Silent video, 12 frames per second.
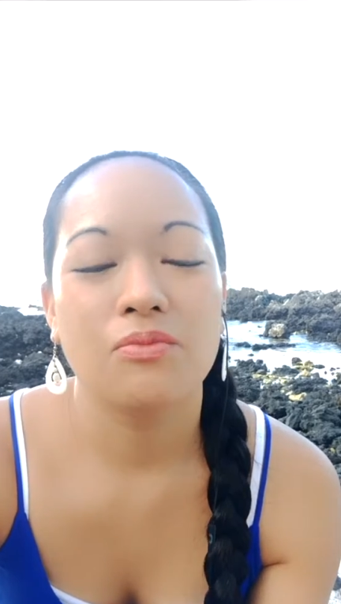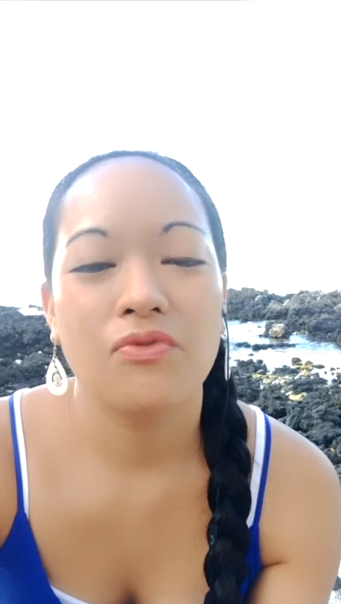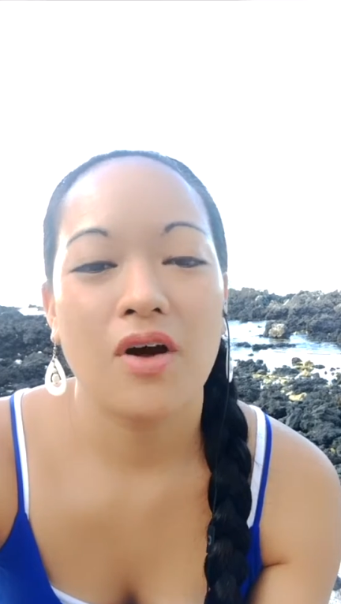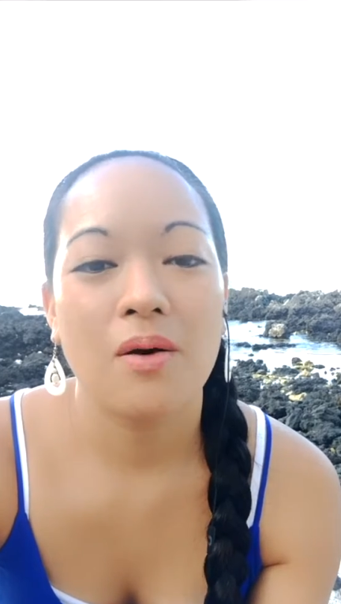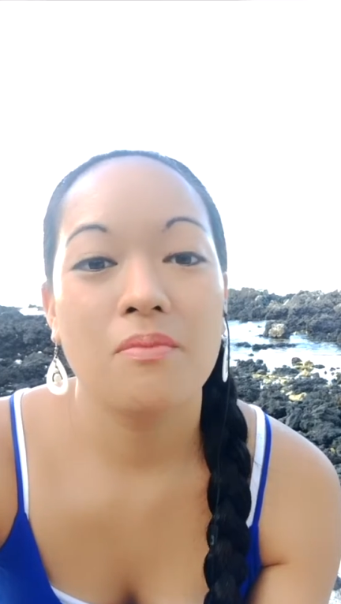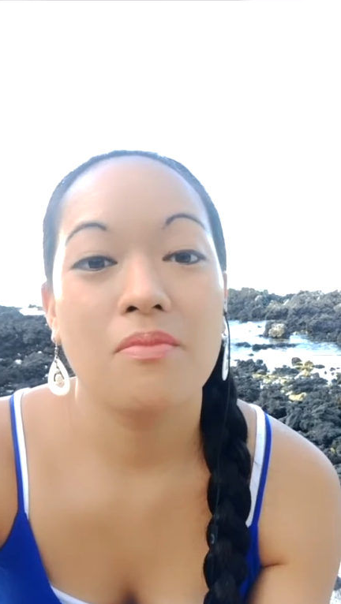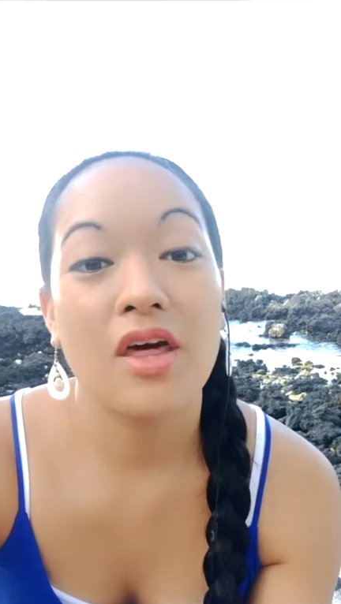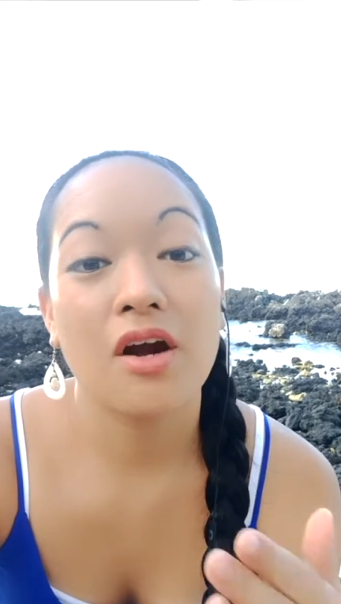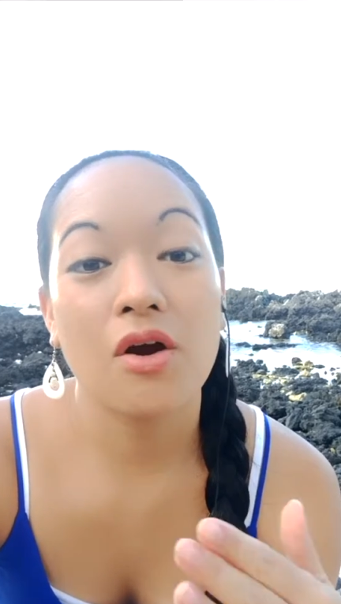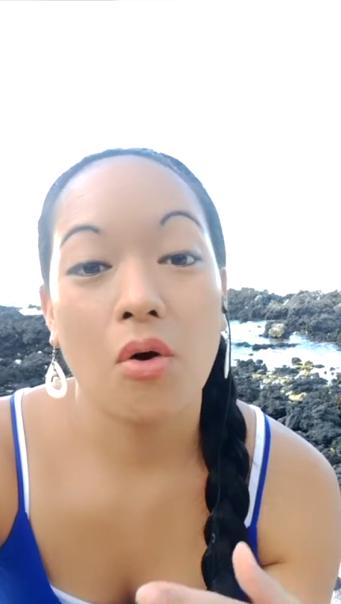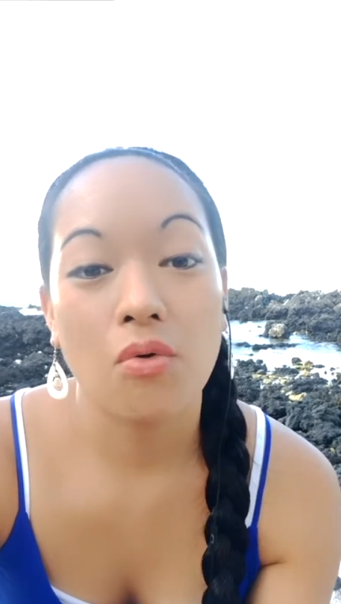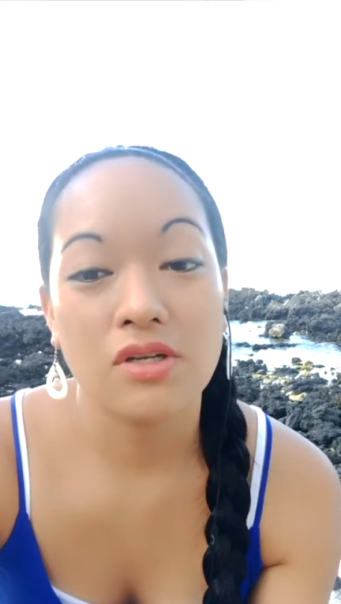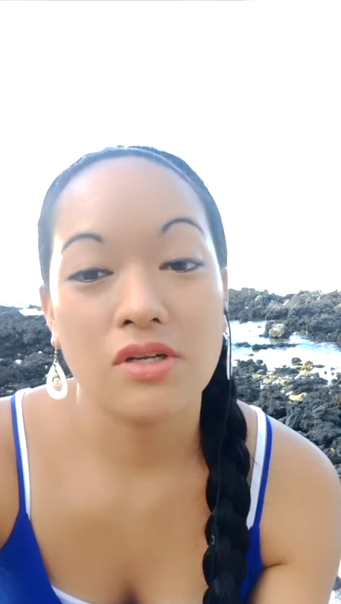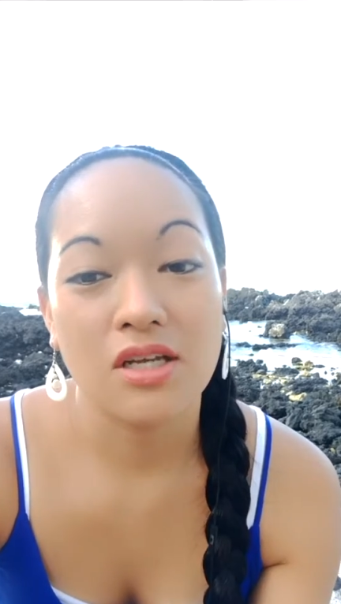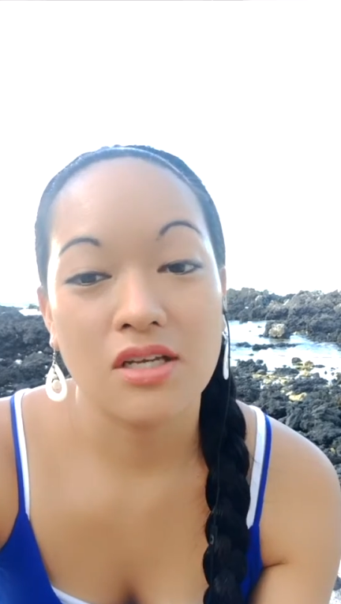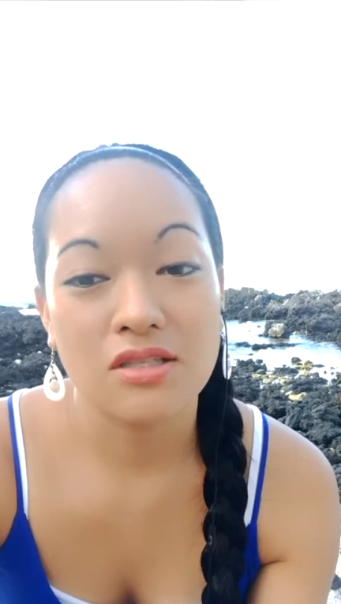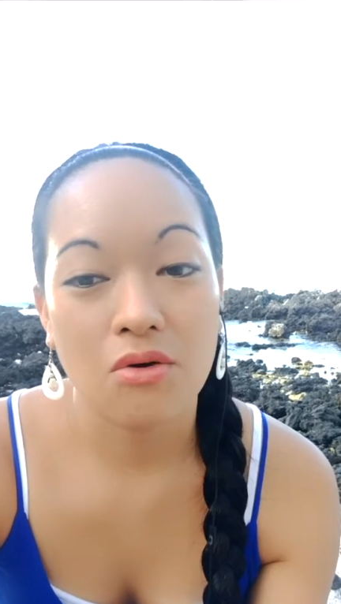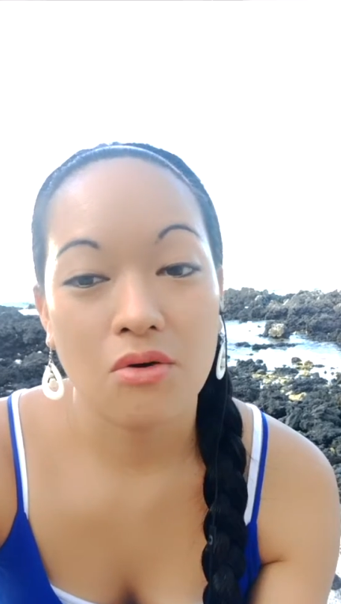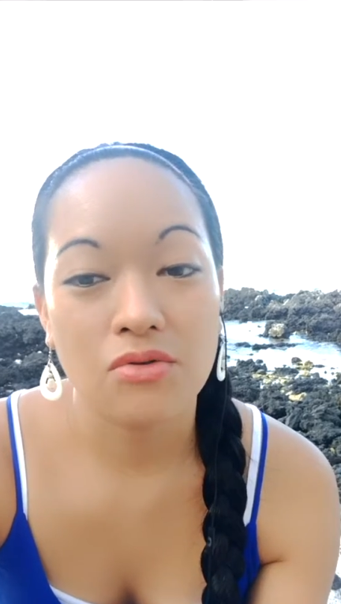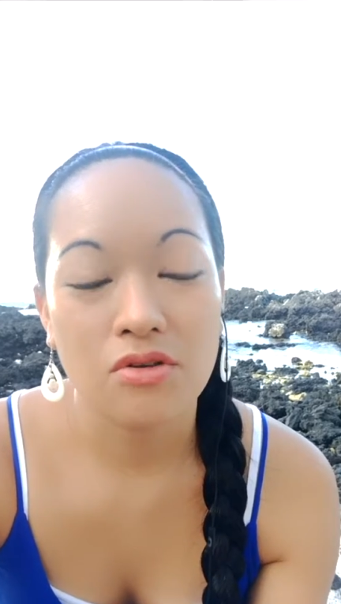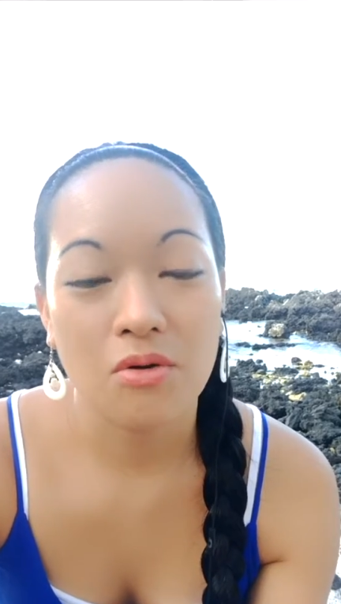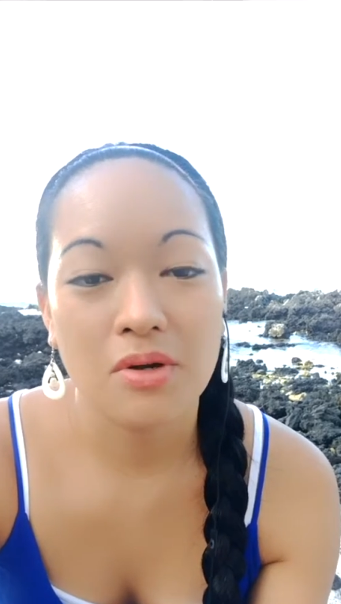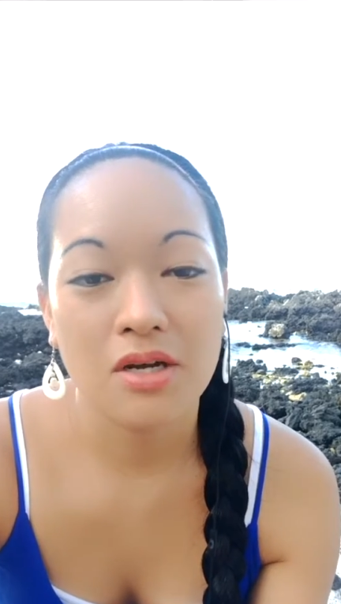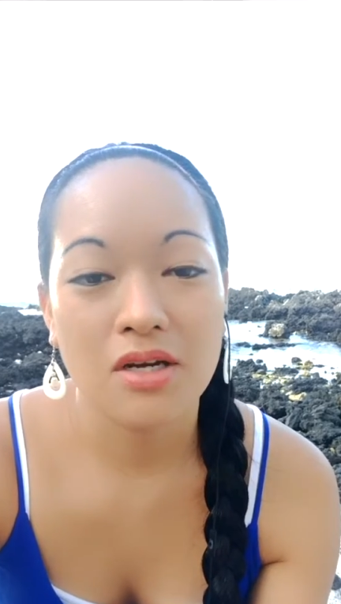from their own needs
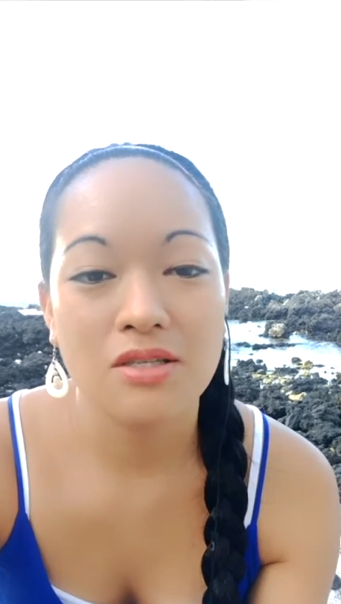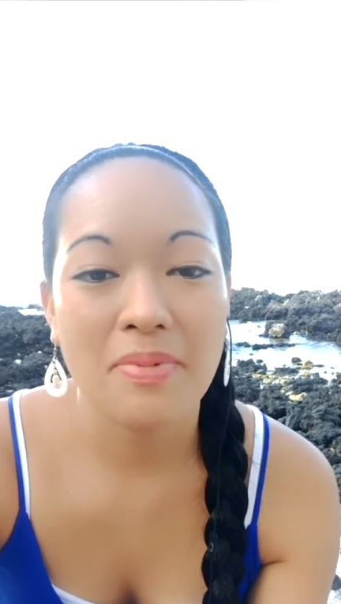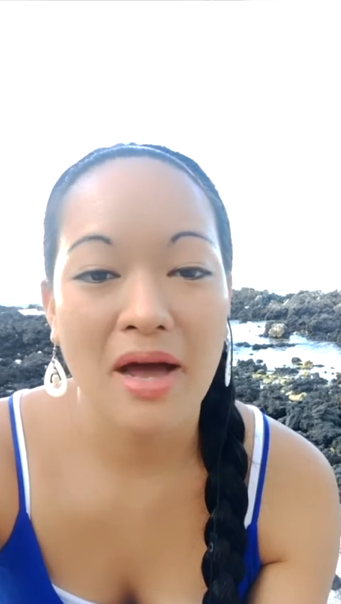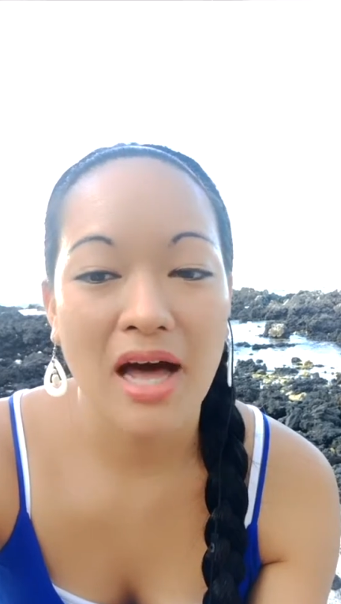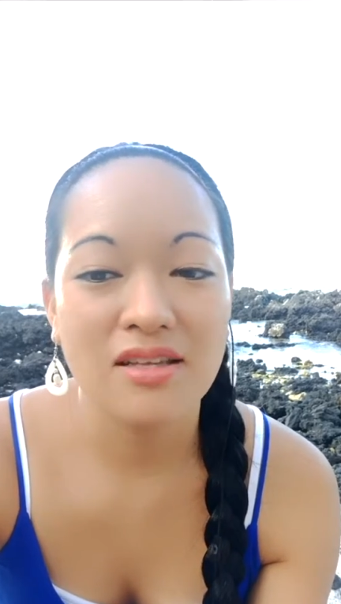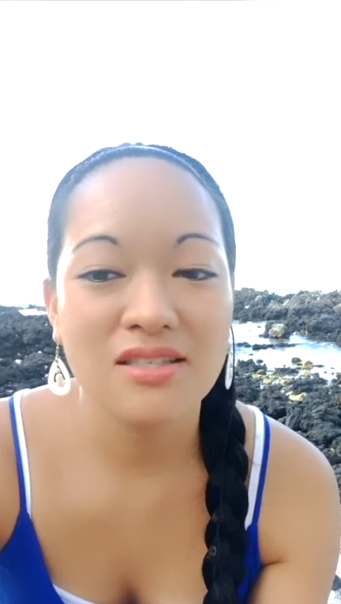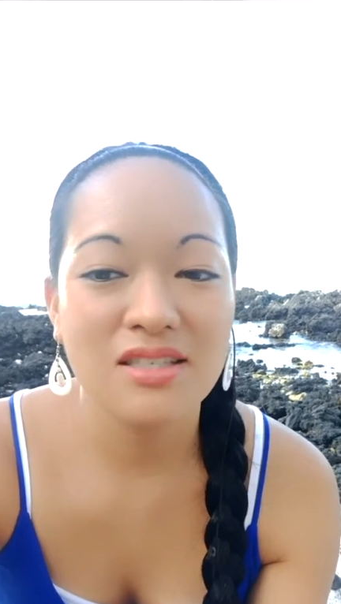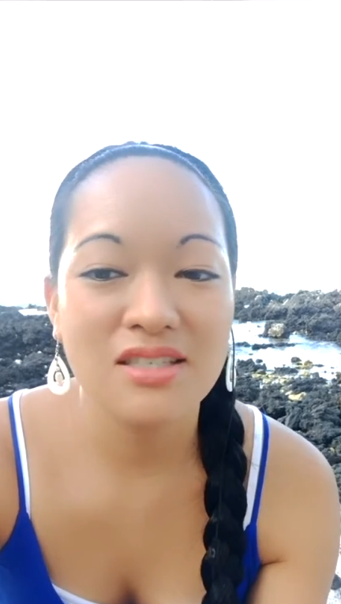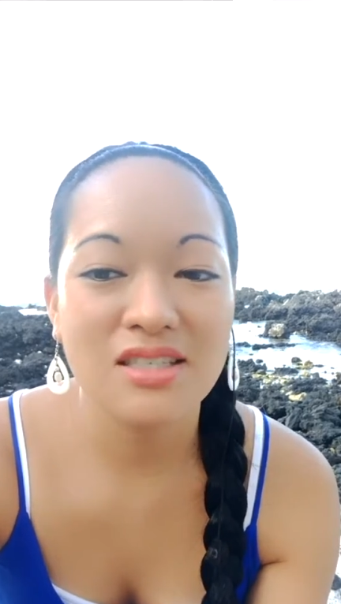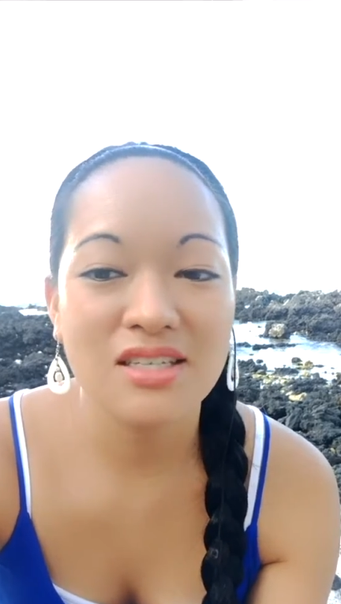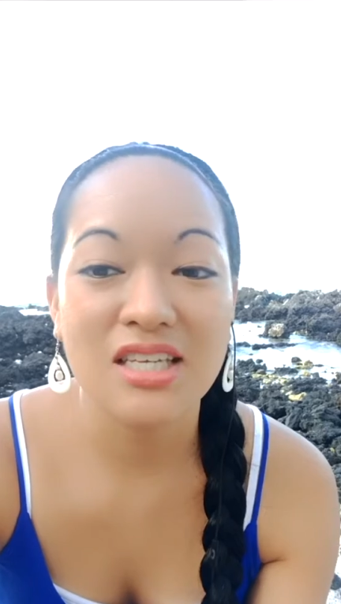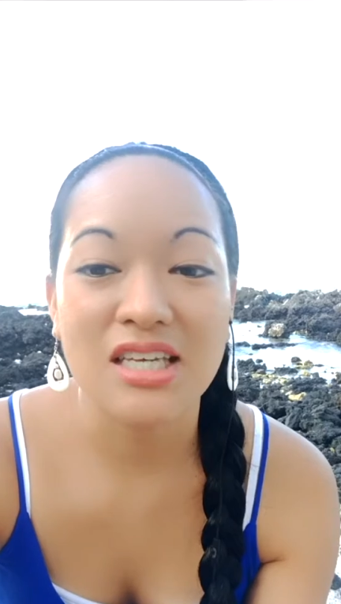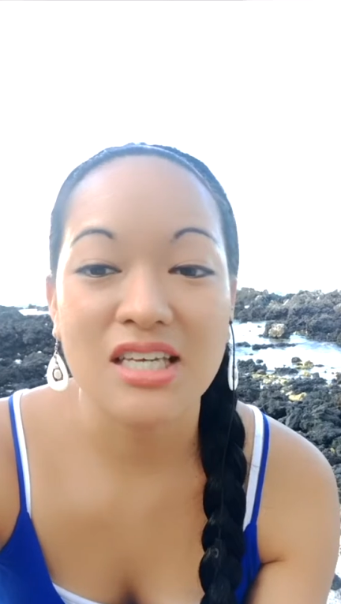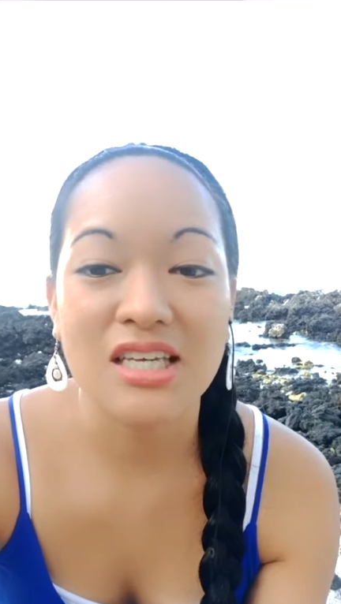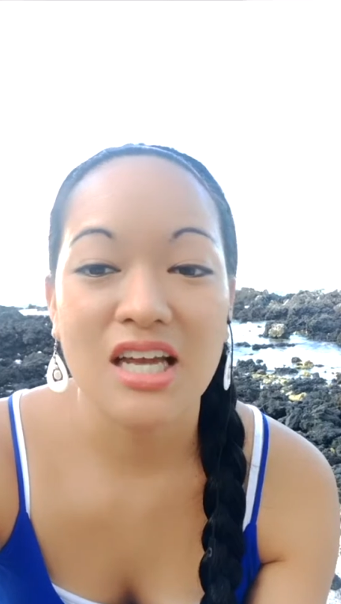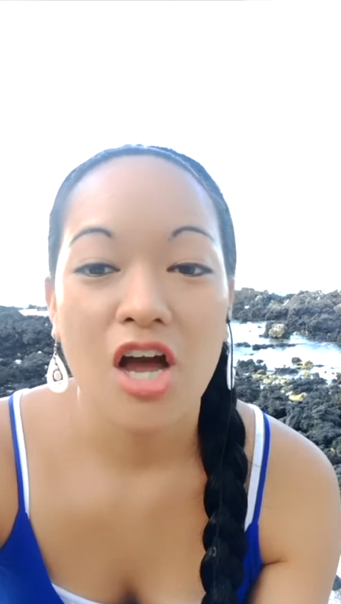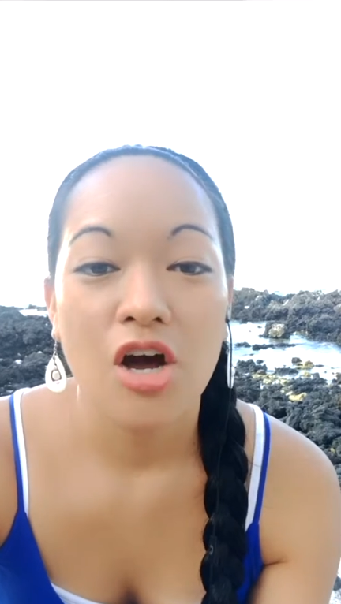also, because balance is the key